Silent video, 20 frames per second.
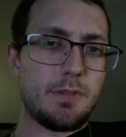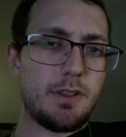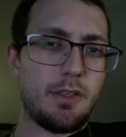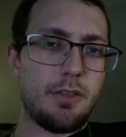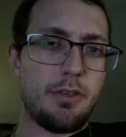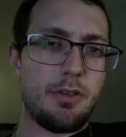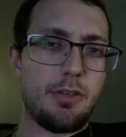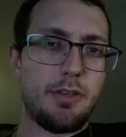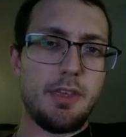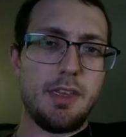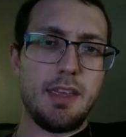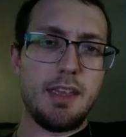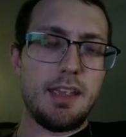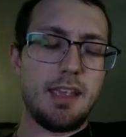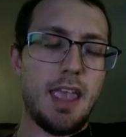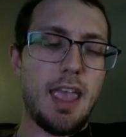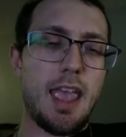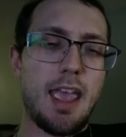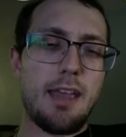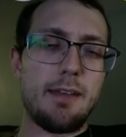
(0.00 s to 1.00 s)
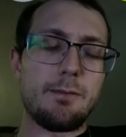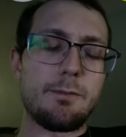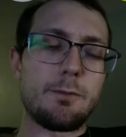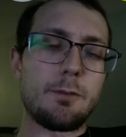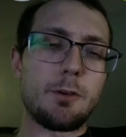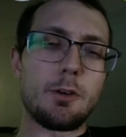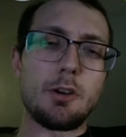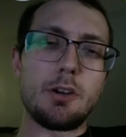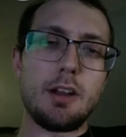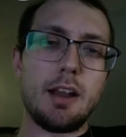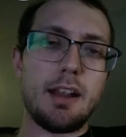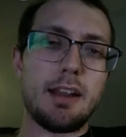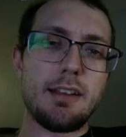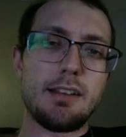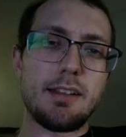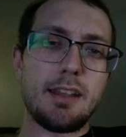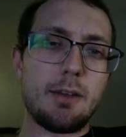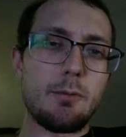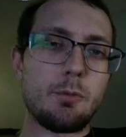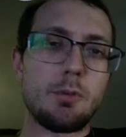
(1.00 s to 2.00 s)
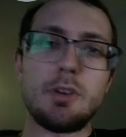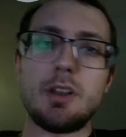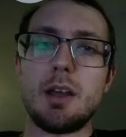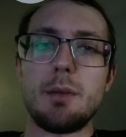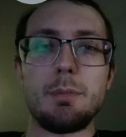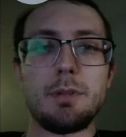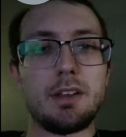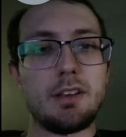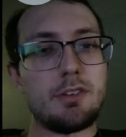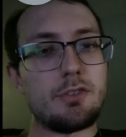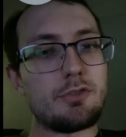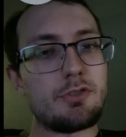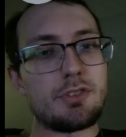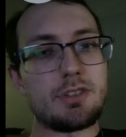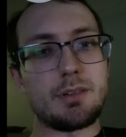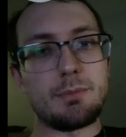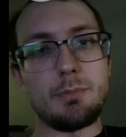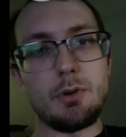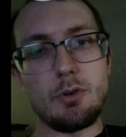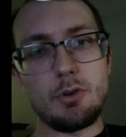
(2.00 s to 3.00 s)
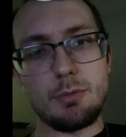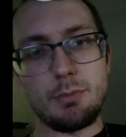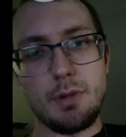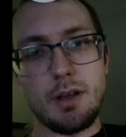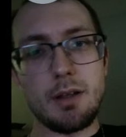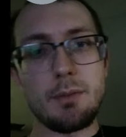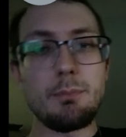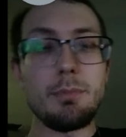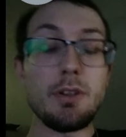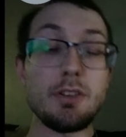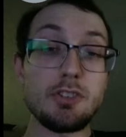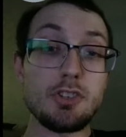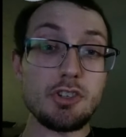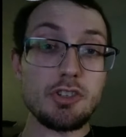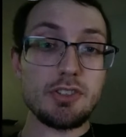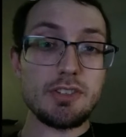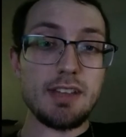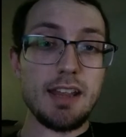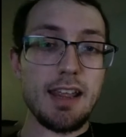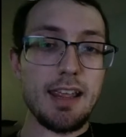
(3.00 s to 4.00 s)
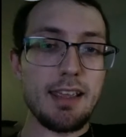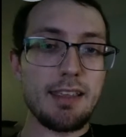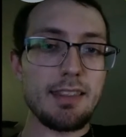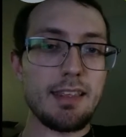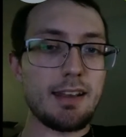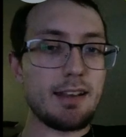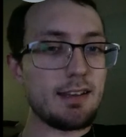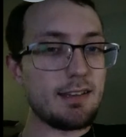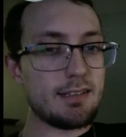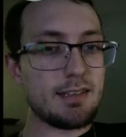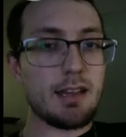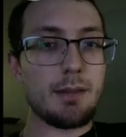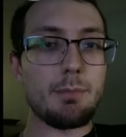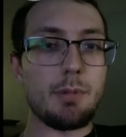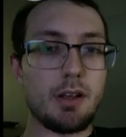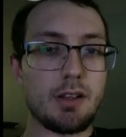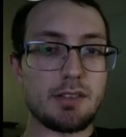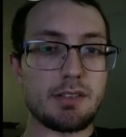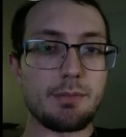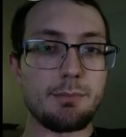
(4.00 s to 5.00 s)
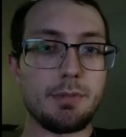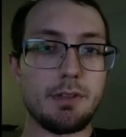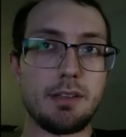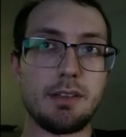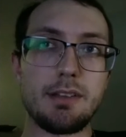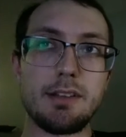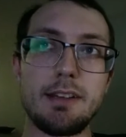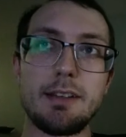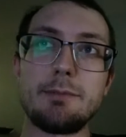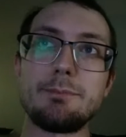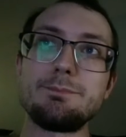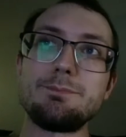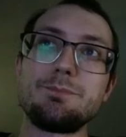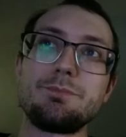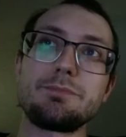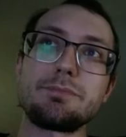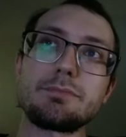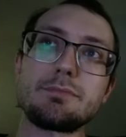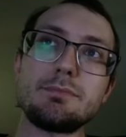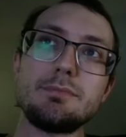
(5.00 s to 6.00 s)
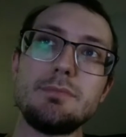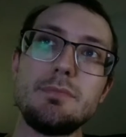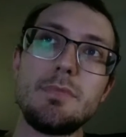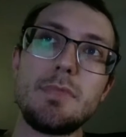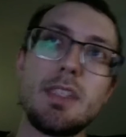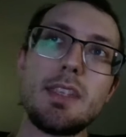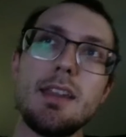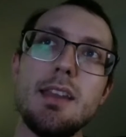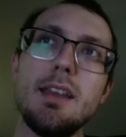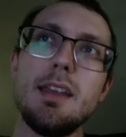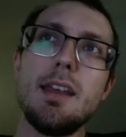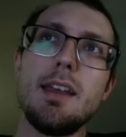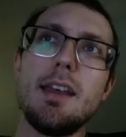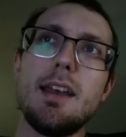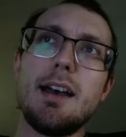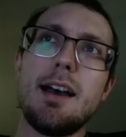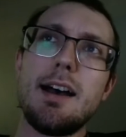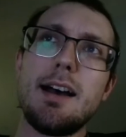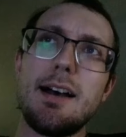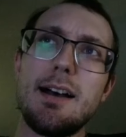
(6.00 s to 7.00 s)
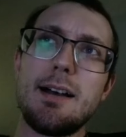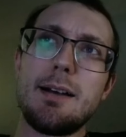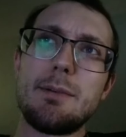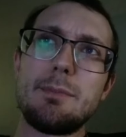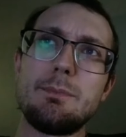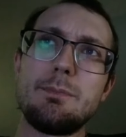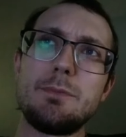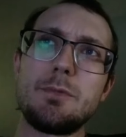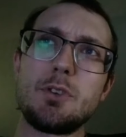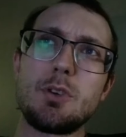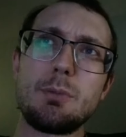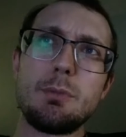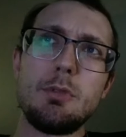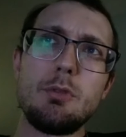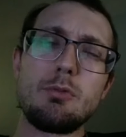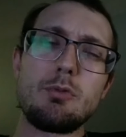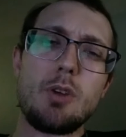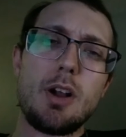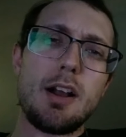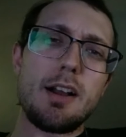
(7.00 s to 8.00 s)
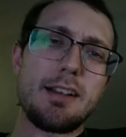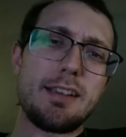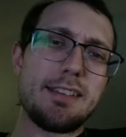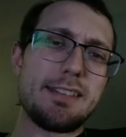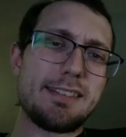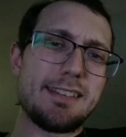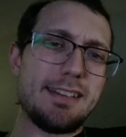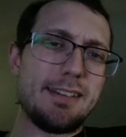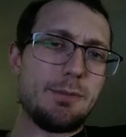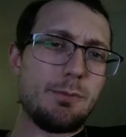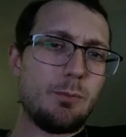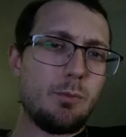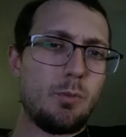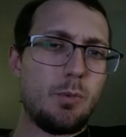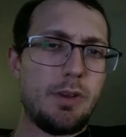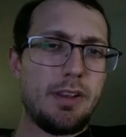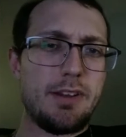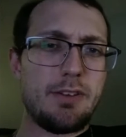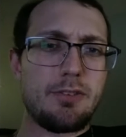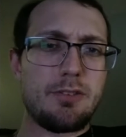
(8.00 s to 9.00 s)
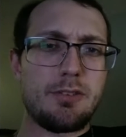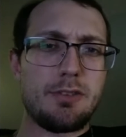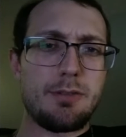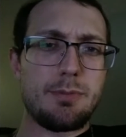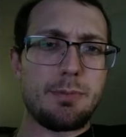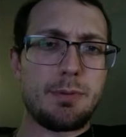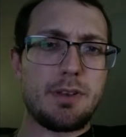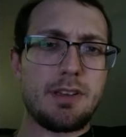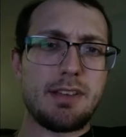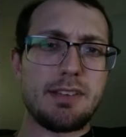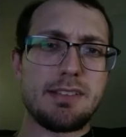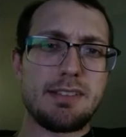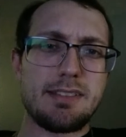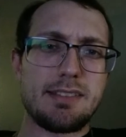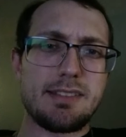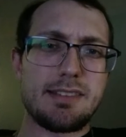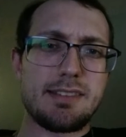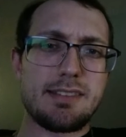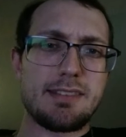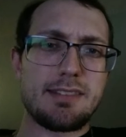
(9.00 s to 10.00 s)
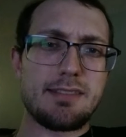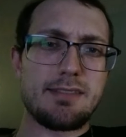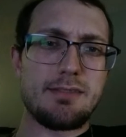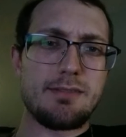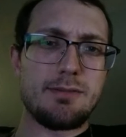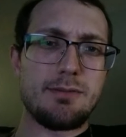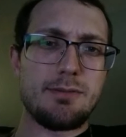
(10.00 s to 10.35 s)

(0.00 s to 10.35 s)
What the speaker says: thing ever, and that would not be an interesting Pokemon, but just saying that is a possibility. Normal rock is weird because